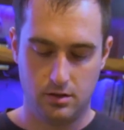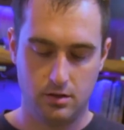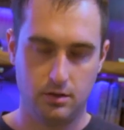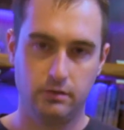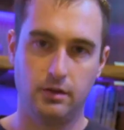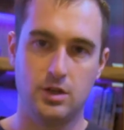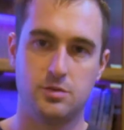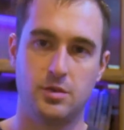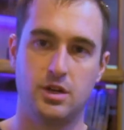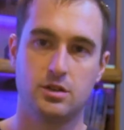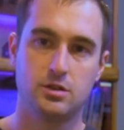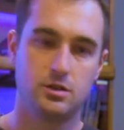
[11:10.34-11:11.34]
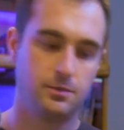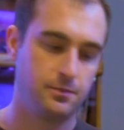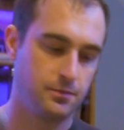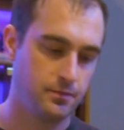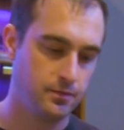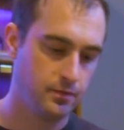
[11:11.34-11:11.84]
Face mask,
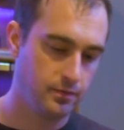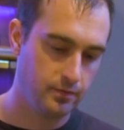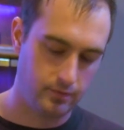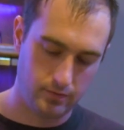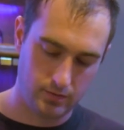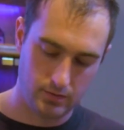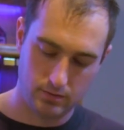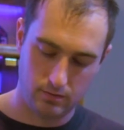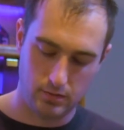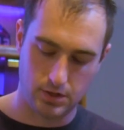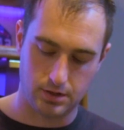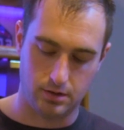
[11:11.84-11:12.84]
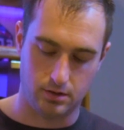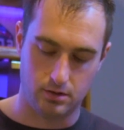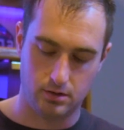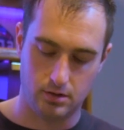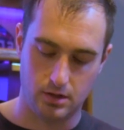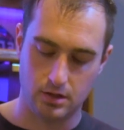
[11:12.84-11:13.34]

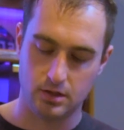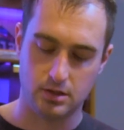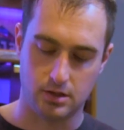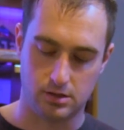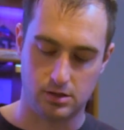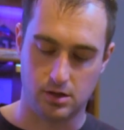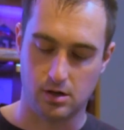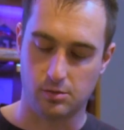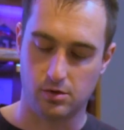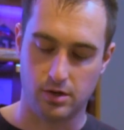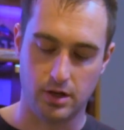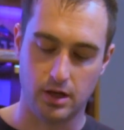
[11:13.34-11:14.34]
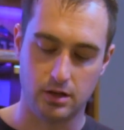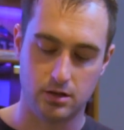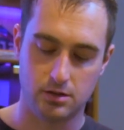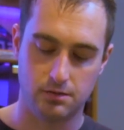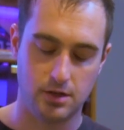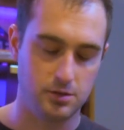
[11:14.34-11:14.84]
because this thing's terrible. I hate
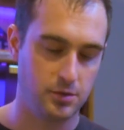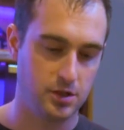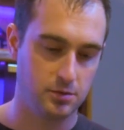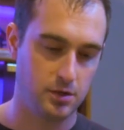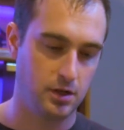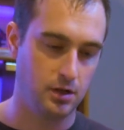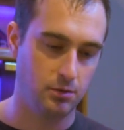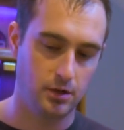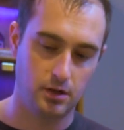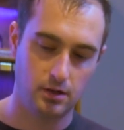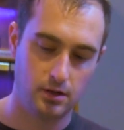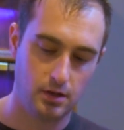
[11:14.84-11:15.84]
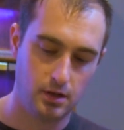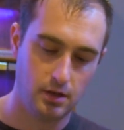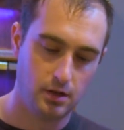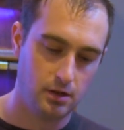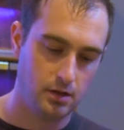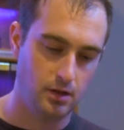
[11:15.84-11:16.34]
this face mask, but anyway,
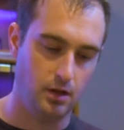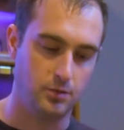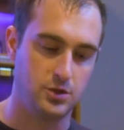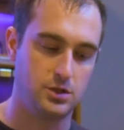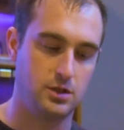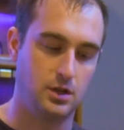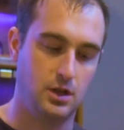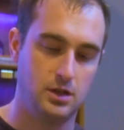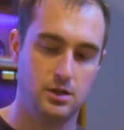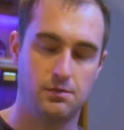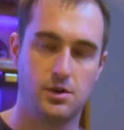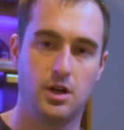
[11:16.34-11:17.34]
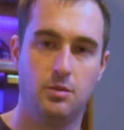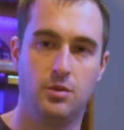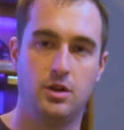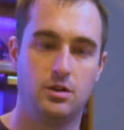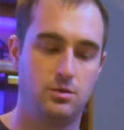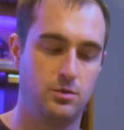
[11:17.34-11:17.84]
just in case I forget
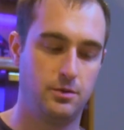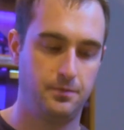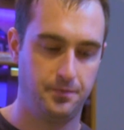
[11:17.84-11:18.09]
my good one.